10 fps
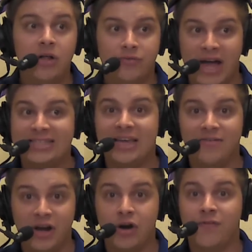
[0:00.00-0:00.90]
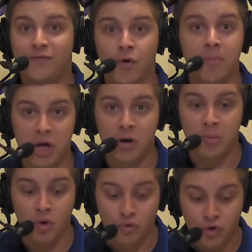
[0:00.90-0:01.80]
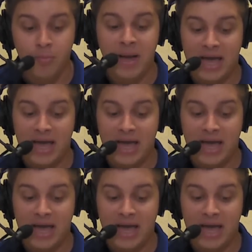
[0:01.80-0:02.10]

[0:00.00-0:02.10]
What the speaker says: That's a very formidable group,